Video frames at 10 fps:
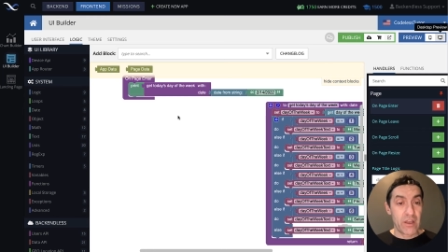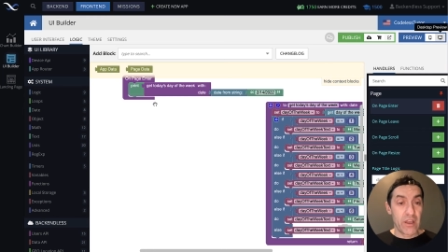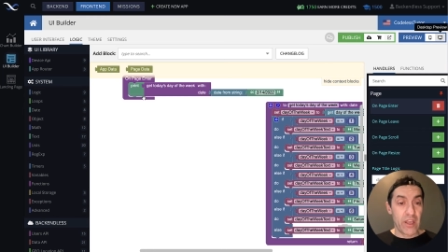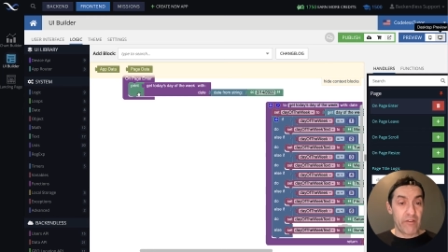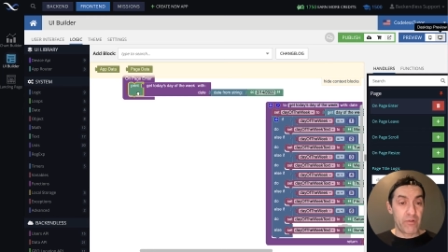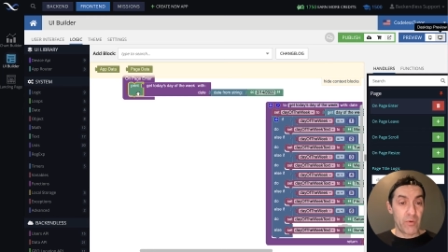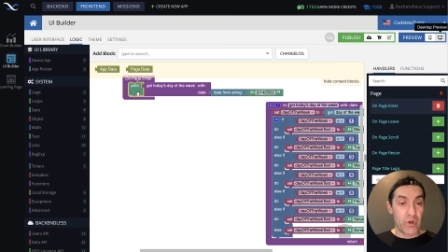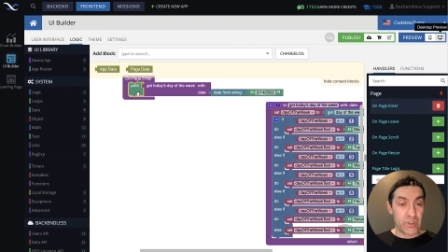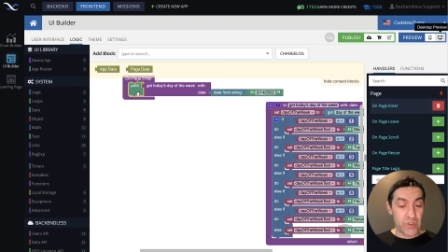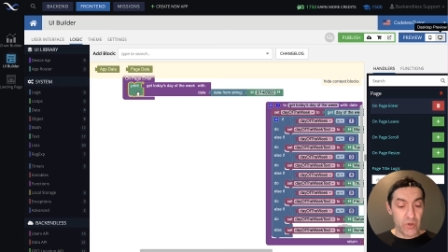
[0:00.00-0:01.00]
If we
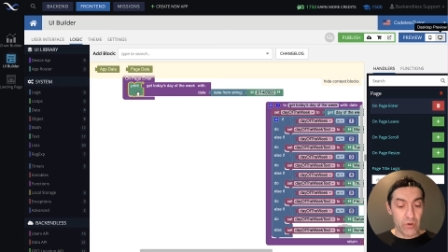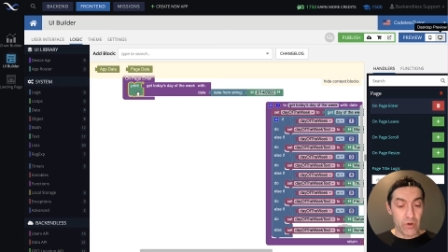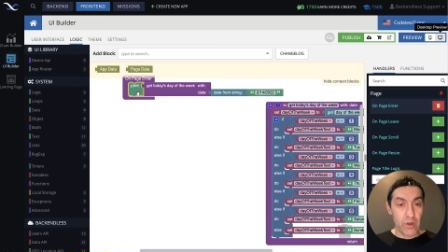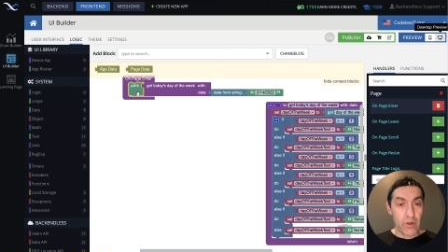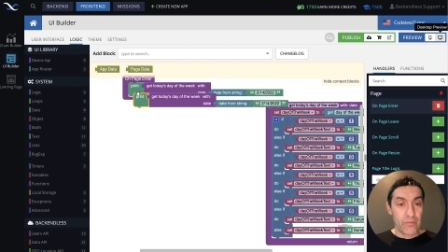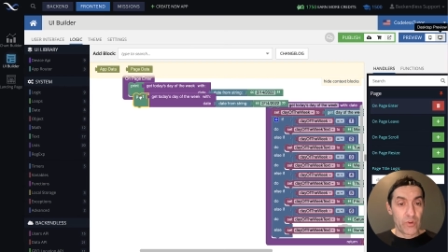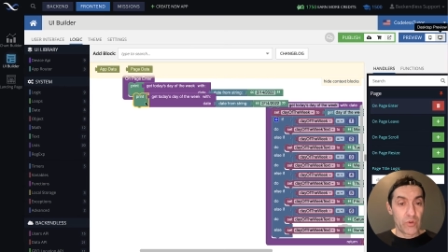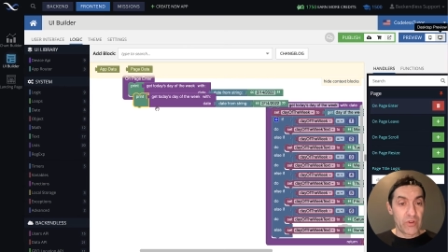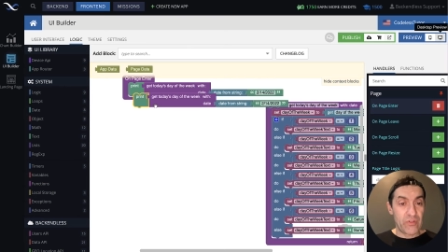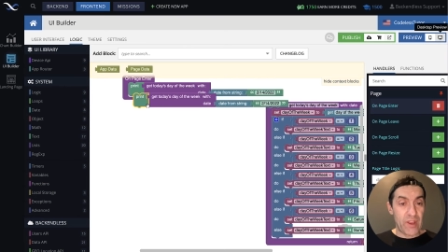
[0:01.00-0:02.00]
want to do the
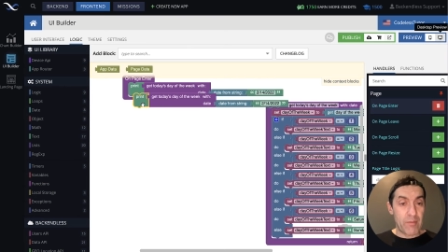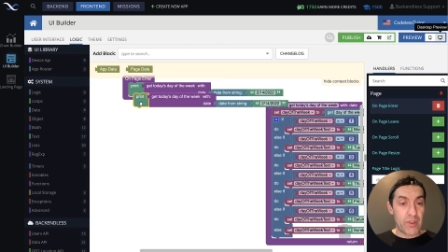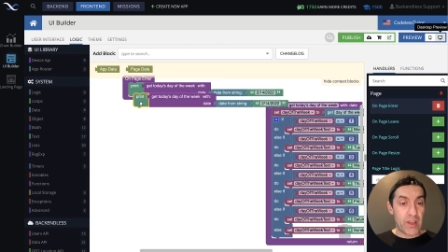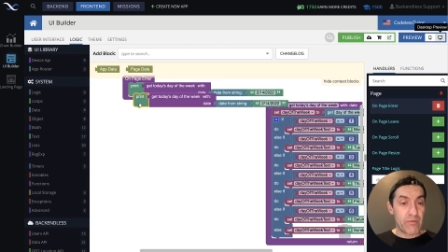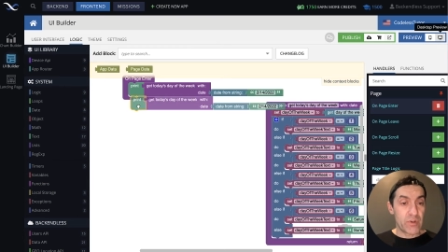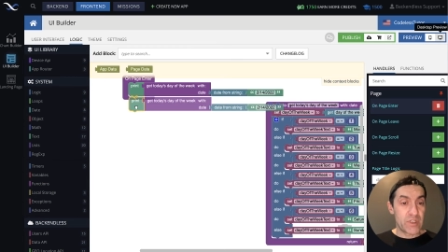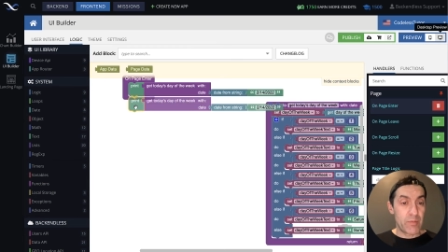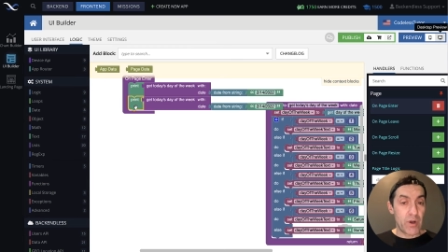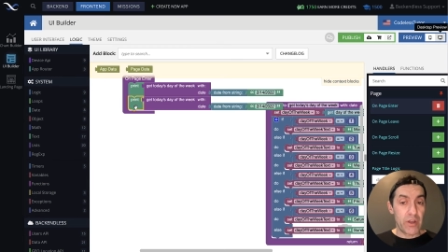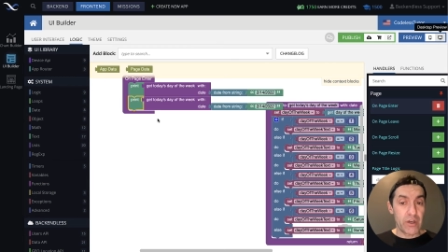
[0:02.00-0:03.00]
same thing for some
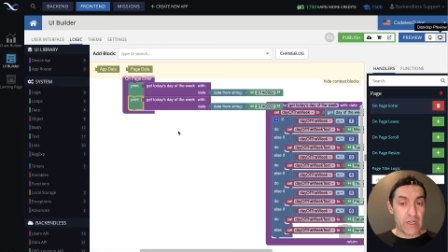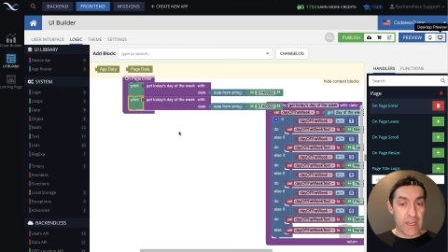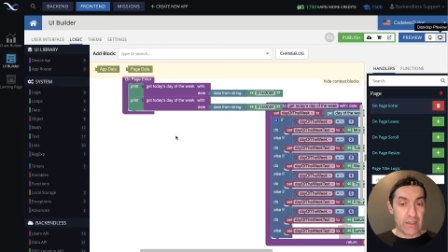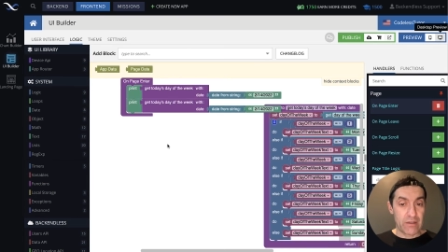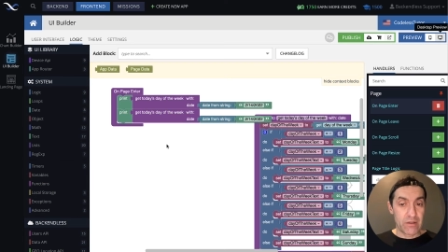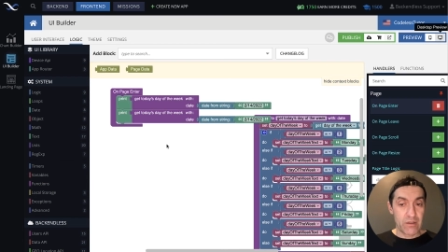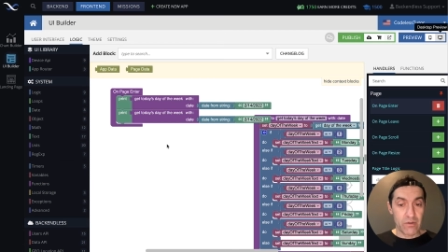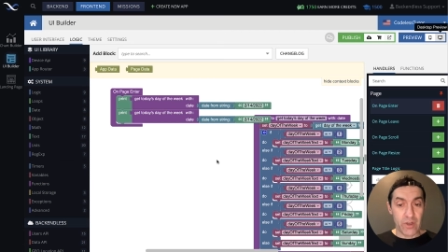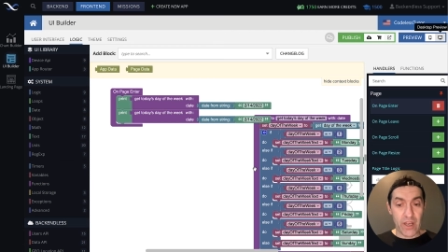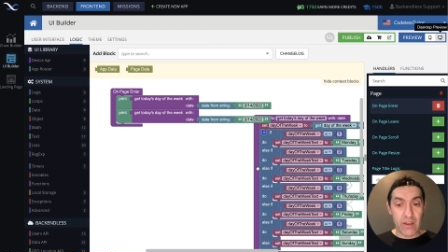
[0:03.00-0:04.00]
other date,
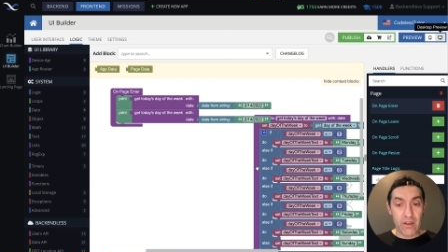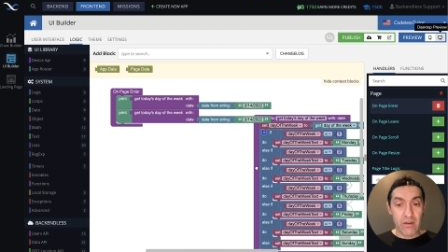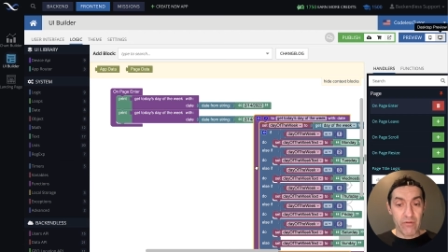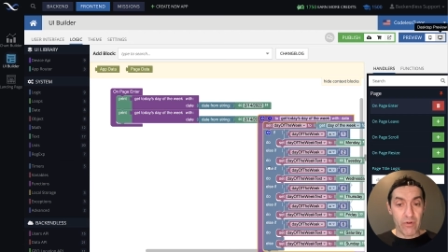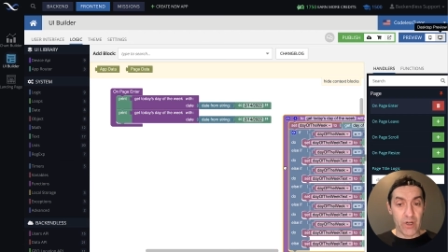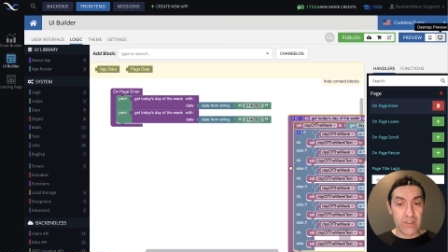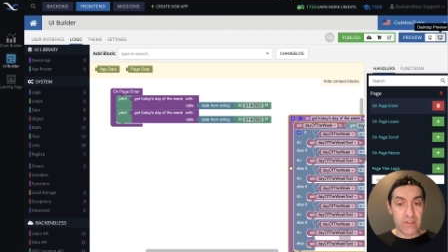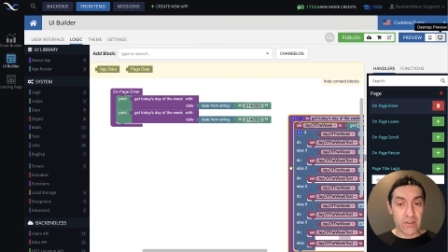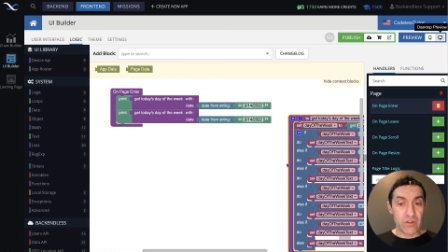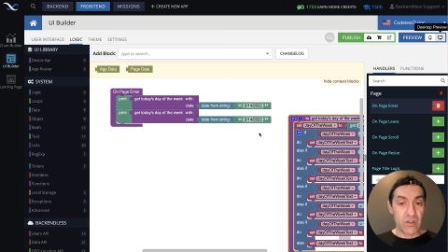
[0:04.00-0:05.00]
okay? For
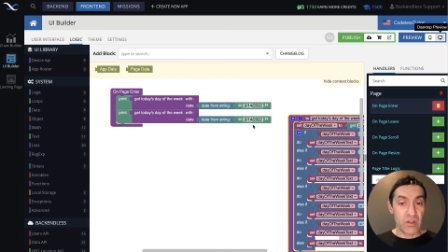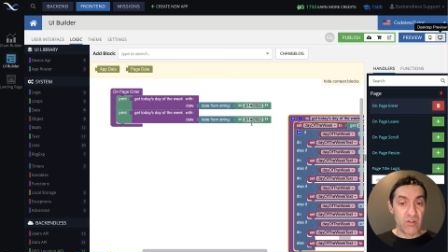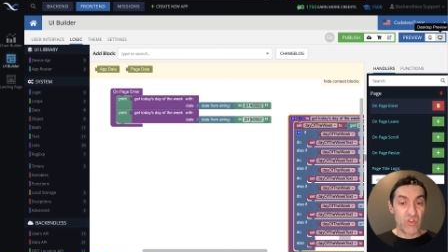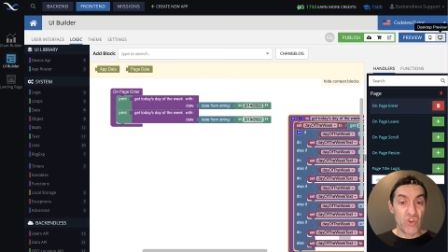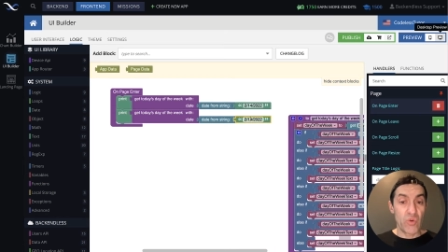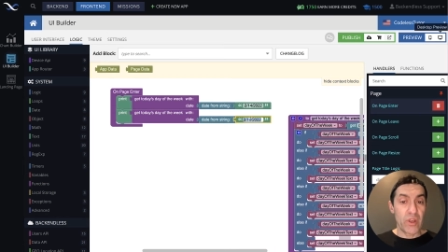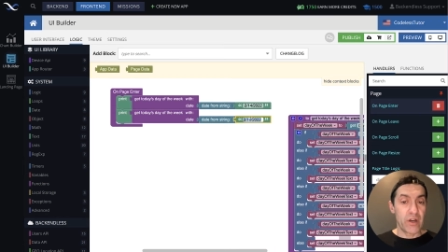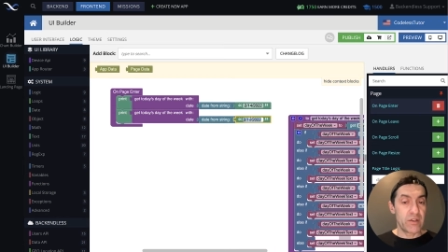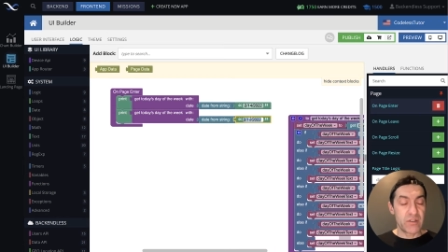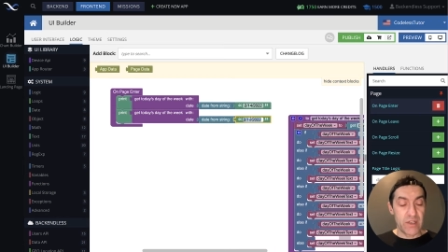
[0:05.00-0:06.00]
instance, New
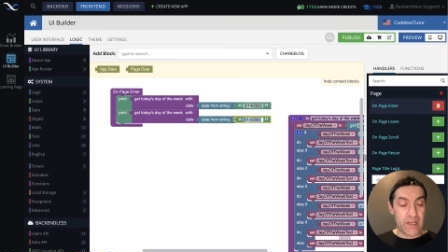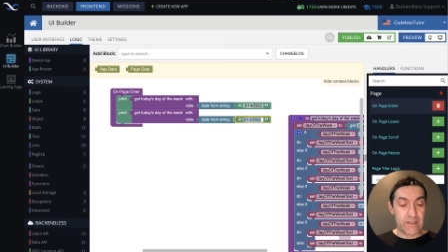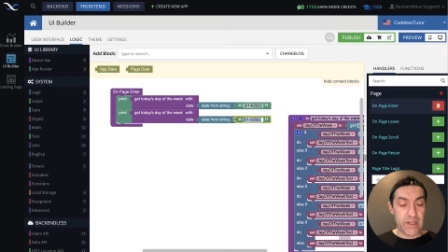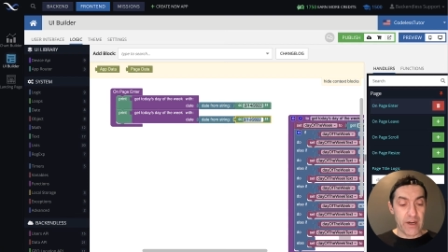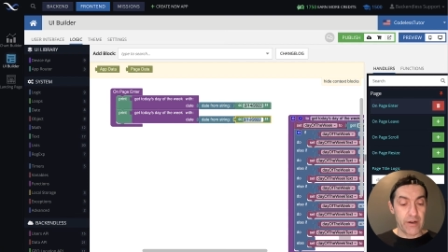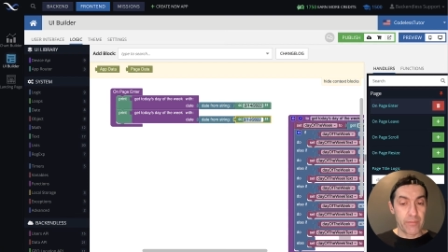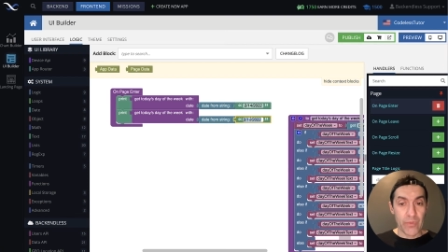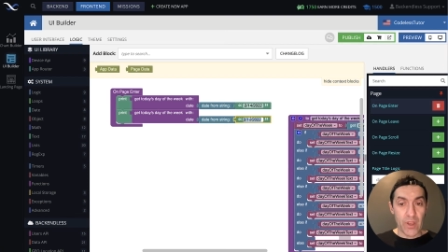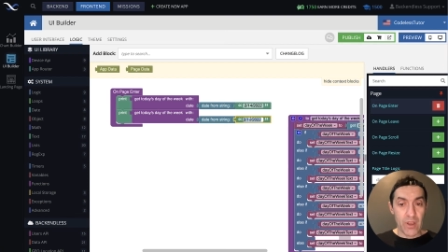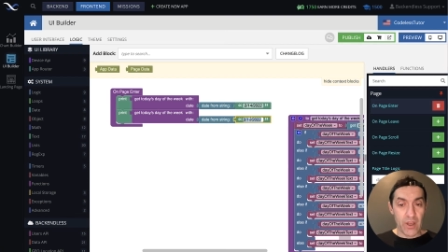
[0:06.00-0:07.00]
Year's next year.
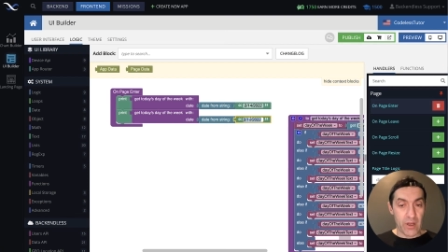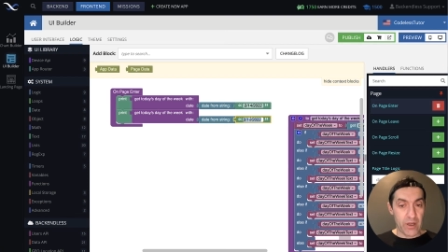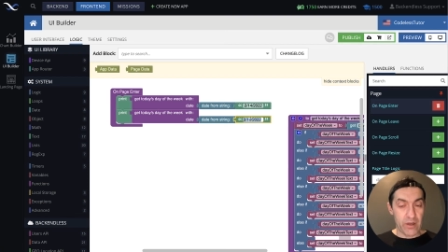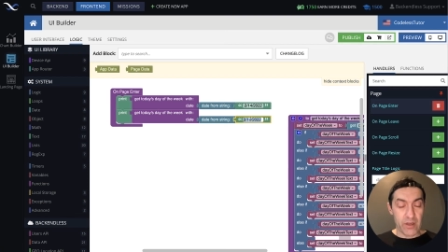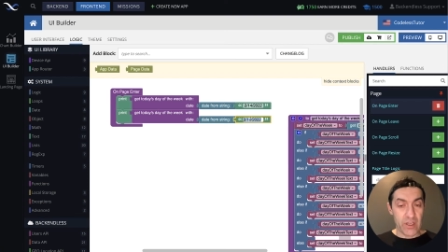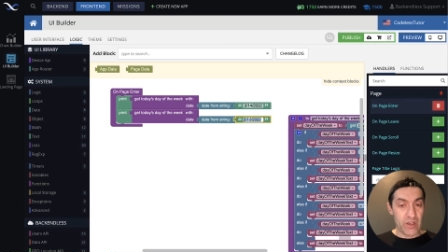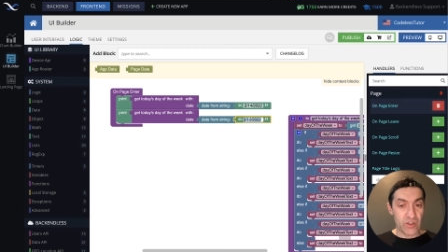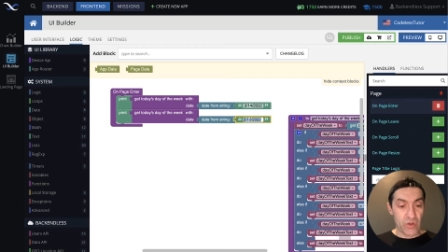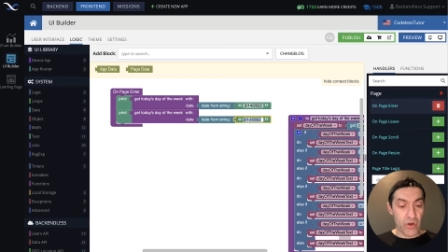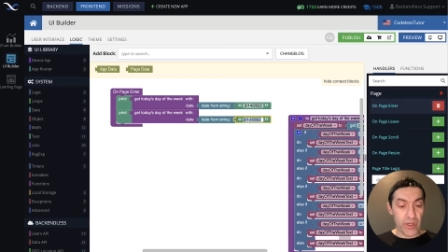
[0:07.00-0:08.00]
Uh, it is
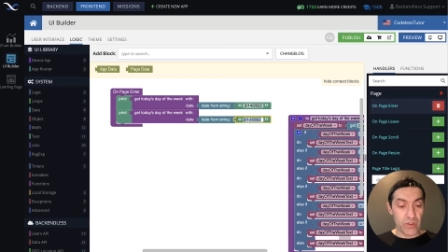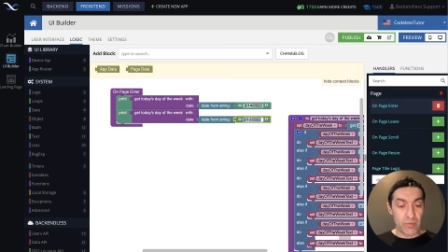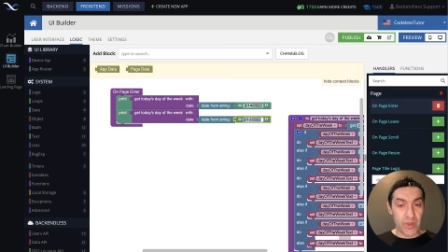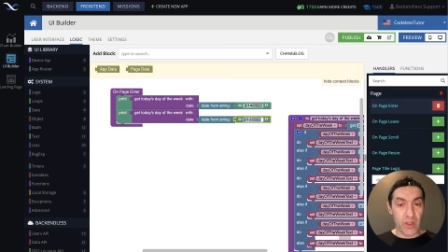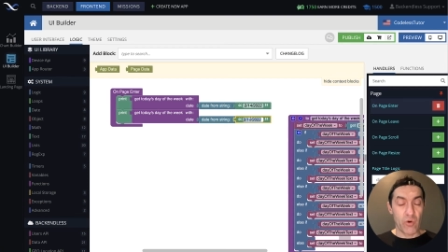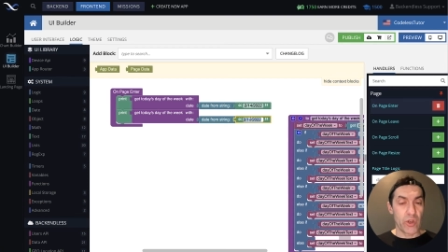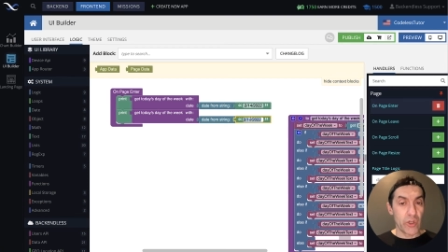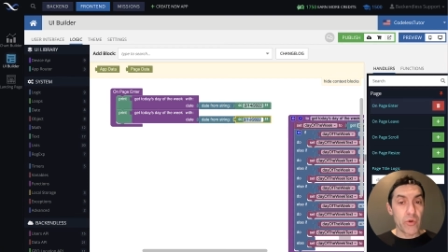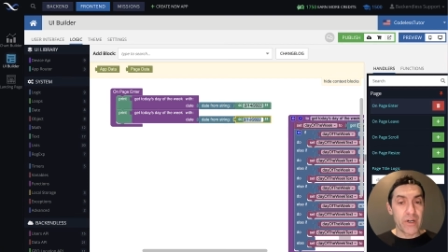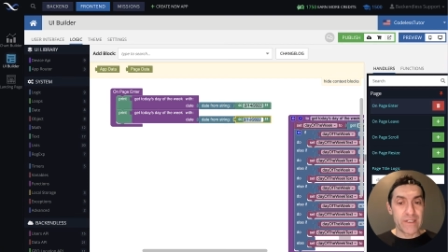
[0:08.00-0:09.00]
going to be, or New
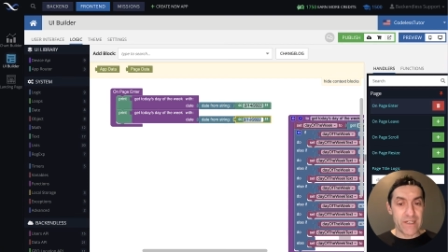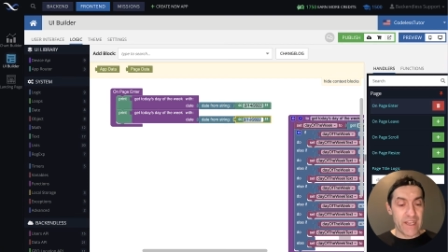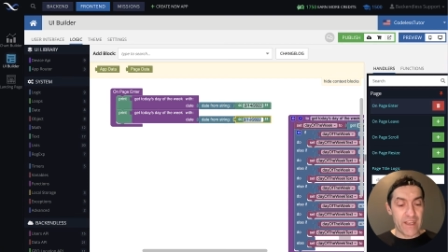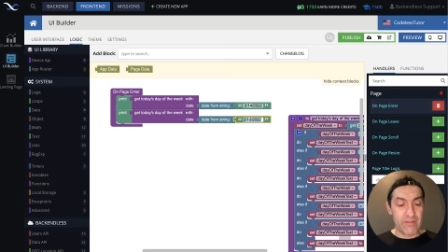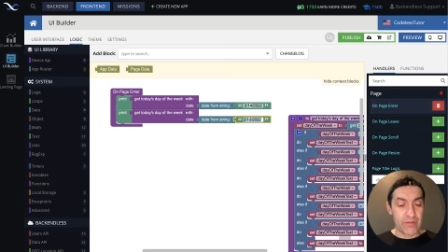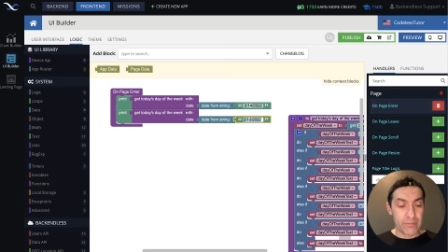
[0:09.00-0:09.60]
Year's Eve.